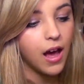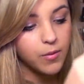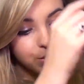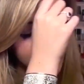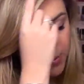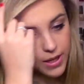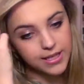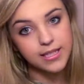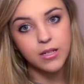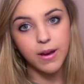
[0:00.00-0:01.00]
The two
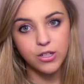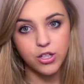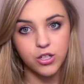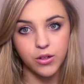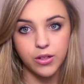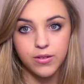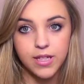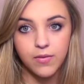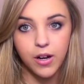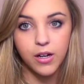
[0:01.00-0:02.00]
places that I'm actually showing you
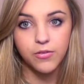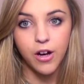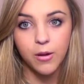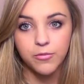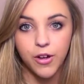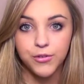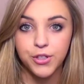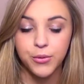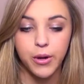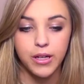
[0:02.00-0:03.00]
so far are from Forever
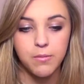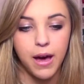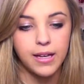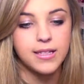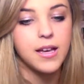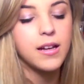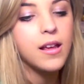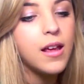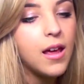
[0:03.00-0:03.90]
21 and Pacsun.